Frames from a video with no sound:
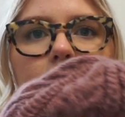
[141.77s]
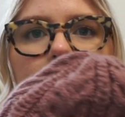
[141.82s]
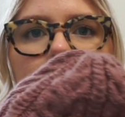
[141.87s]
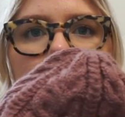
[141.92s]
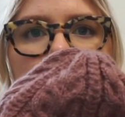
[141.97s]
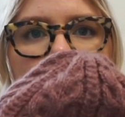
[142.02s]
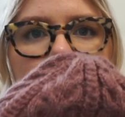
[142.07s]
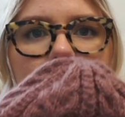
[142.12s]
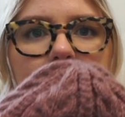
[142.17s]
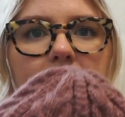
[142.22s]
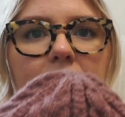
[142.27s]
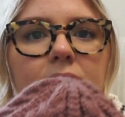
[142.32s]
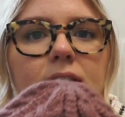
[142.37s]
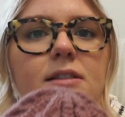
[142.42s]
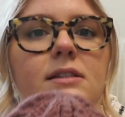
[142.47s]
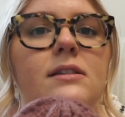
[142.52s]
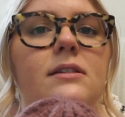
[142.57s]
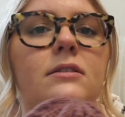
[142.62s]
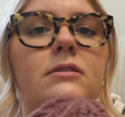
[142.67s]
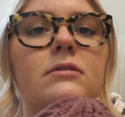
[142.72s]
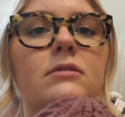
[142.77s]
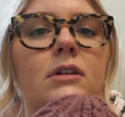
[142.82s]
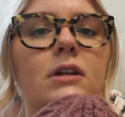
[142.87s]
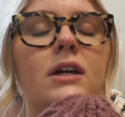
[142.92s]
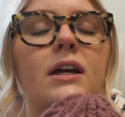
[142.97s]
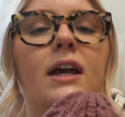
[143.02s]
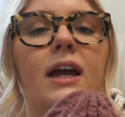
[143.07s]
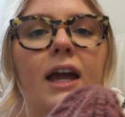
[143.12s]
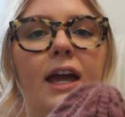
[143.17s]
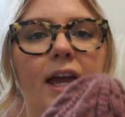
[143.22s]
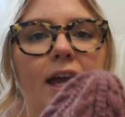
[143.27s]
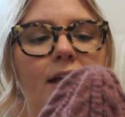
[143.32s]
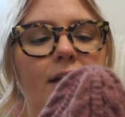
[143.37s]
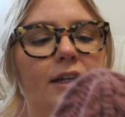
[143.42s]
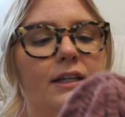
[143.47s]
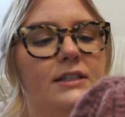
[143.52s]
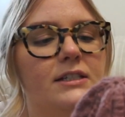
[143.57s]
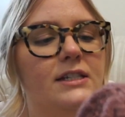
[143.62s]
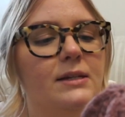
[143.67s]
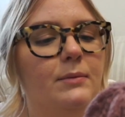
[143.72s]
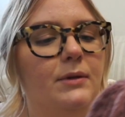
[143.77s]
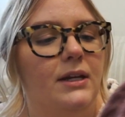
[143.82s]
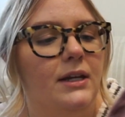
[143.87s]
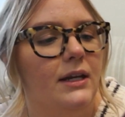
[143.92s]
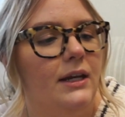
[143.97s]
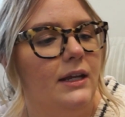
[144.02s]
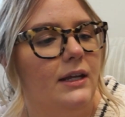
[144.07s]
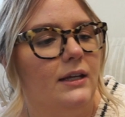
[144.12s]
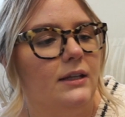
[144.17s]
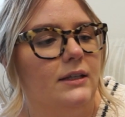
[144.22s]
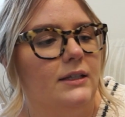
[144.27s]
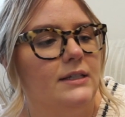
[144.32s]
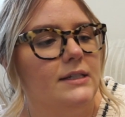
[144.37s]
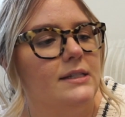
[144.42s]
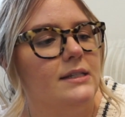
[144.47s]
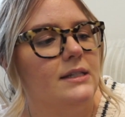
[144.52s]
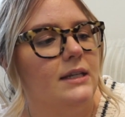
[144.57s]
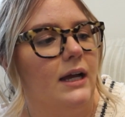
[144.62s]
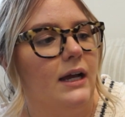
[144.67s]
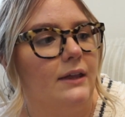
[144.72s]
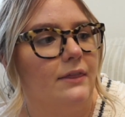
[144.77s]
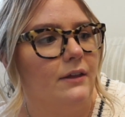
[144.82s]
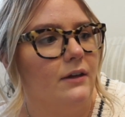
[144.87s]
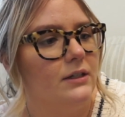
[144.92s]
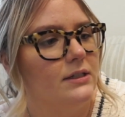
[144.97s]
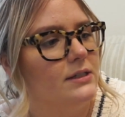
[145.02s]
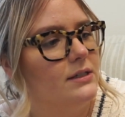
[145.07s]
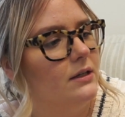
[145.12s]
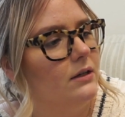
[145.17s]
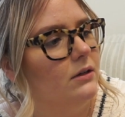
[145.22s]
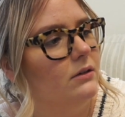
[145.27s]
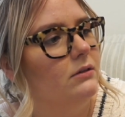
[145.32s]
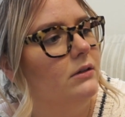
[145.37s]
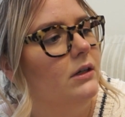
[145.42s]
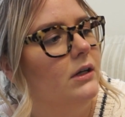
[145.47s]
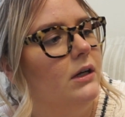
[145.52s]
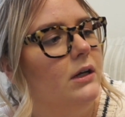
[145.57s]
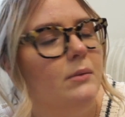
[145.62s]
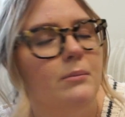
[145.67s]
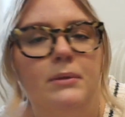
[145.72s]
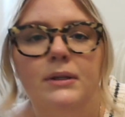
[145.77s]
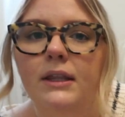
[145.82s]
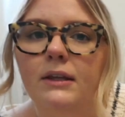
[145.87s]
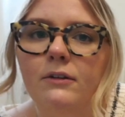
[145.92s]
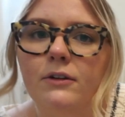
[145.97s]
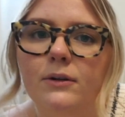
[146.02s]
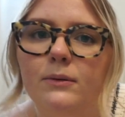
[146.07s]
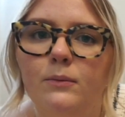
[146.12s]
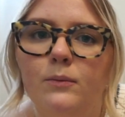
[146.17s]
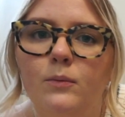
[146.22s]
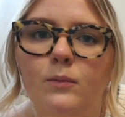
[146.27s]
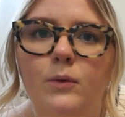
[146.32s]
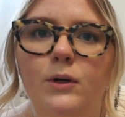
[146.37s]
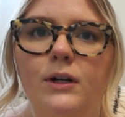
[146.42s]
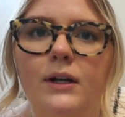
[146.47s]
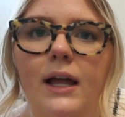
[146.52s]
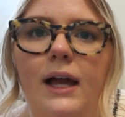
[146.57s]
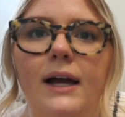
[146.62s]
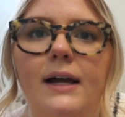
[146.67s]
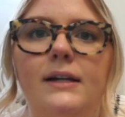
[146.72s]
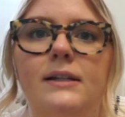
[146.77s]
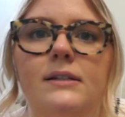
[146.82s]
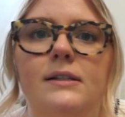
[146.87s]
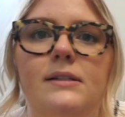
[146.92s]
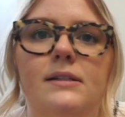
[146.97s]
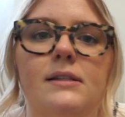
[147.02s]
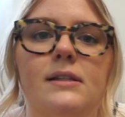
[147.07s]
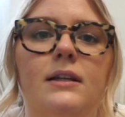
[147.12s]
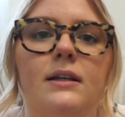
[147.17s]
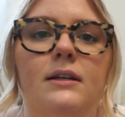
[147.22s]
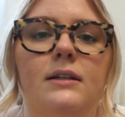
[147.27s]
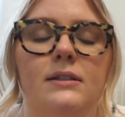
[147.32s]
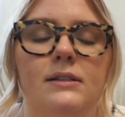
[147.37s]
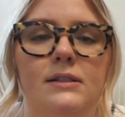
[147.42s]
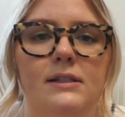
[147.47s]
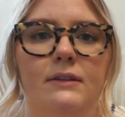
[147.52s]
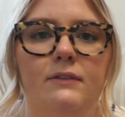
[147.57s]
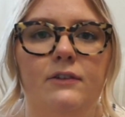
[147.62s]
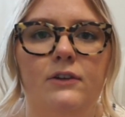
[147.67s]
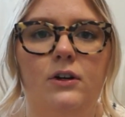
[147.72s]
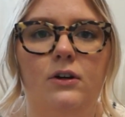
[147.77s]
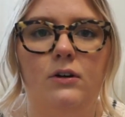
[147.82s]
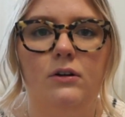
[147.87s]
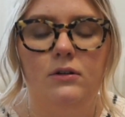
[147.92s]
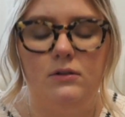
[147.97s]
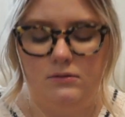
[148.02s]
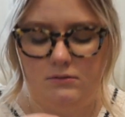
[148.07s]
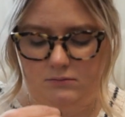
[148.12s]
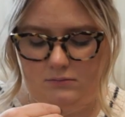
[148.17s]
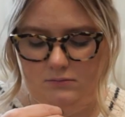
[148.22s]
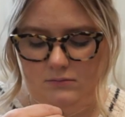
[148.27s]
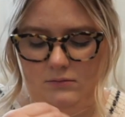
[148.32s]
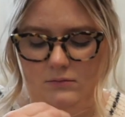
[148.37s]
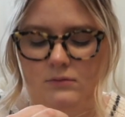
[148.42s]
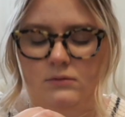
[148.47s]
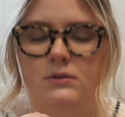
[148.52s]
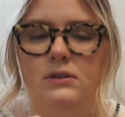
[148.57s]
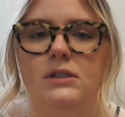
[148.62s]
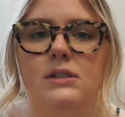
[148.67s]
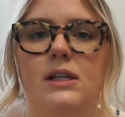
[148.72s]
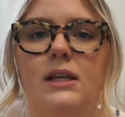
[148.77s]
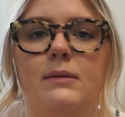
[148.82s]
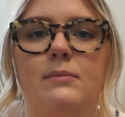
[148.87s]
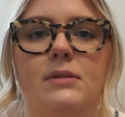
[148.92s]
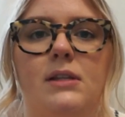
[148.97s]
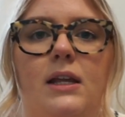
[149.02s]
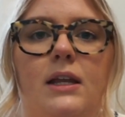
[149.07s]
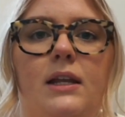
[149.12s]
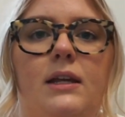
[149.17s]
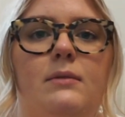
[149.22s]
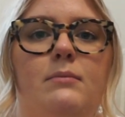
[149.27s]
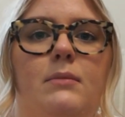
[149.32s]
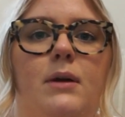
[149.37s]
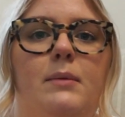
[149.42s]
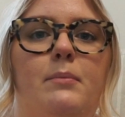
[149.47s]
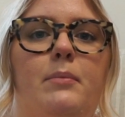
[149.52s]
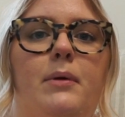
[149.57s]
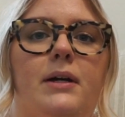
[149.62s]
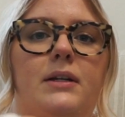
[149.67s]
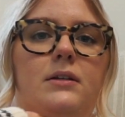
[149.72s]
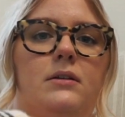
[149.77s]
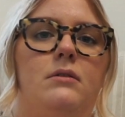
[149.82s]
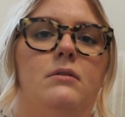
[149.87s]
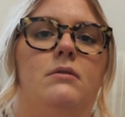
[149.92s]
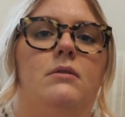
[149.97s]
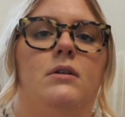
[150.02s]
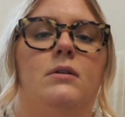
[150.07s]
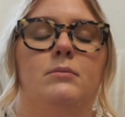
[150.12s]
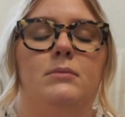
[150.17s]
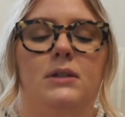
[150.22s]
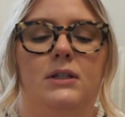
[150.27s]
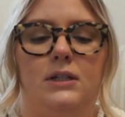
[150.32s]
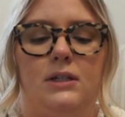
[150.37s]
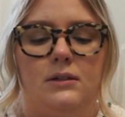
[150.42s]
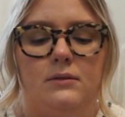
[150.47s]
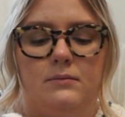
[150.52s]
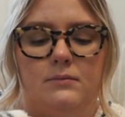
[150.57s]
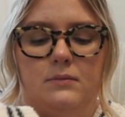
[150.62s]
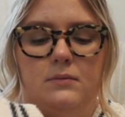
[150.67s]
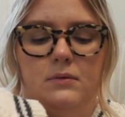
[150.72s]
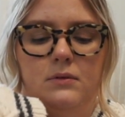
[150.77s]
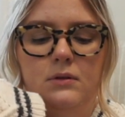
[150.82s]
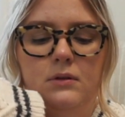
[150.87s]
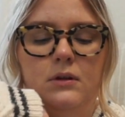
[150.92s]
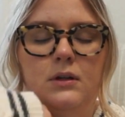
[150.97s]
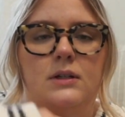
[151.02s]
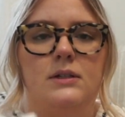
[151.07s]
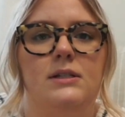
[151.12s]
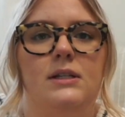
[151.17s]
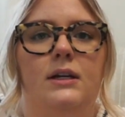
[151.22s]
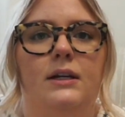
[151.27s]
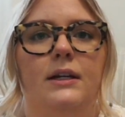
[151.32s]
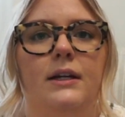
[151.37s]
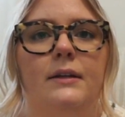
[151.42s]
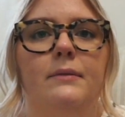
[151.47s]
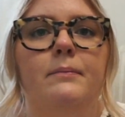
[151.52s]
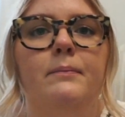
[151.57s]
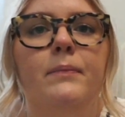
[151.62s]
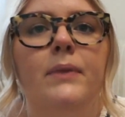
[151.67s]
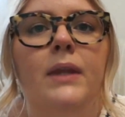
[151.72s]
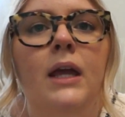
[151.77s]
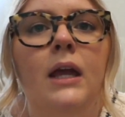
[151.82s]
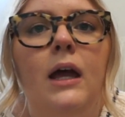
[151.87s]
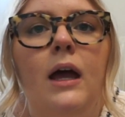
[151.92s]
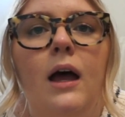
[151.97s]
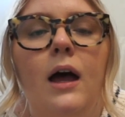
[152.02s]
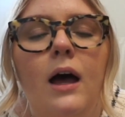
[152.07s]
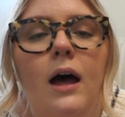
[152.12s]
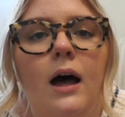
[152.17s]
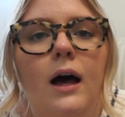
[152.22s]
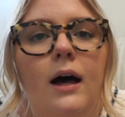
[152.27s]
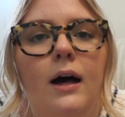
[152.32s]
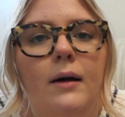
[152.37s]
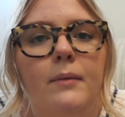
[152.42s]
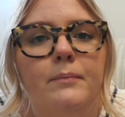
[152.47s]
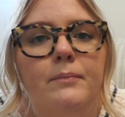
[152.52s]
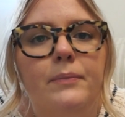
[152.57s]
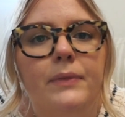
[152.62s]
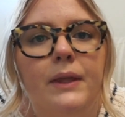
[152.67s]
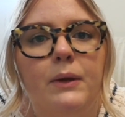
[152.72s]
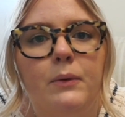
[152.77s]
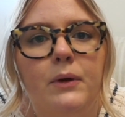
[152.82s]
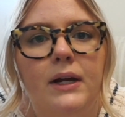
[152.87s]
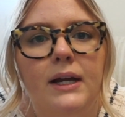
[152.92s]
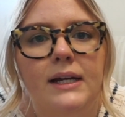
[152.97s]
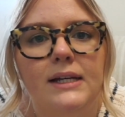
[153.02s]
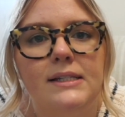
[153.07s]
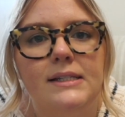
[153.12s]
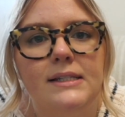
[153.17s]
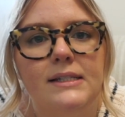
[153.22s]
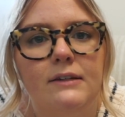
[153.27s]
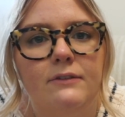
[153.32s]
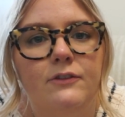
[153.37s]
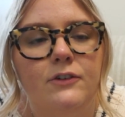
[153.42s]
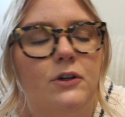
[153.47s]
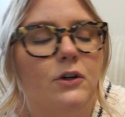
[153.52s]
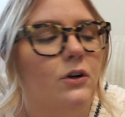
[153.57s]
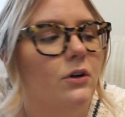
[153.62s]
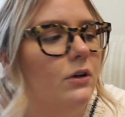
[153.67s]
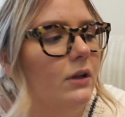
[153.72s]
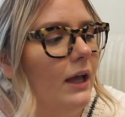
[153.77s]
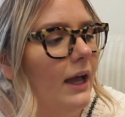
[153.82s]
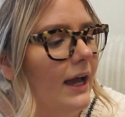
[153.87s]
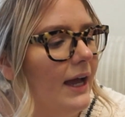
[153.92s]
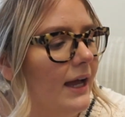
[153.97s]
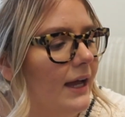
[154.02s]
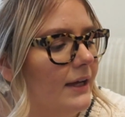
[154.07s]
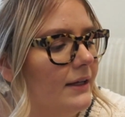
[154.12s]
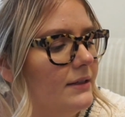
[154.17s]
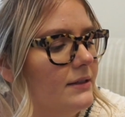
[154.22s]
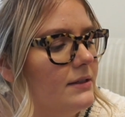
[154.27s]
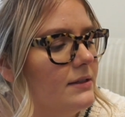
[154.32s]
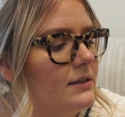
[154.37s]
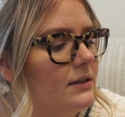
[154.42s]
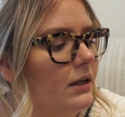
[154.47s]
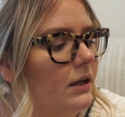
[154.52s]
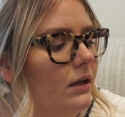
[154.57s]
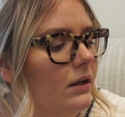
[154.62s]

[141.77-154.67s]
intense and intimidating, at least I thought so, but they weren't as difficult. This keeps hitting my button. I'm gonna tuck it in. They weren't as difficult as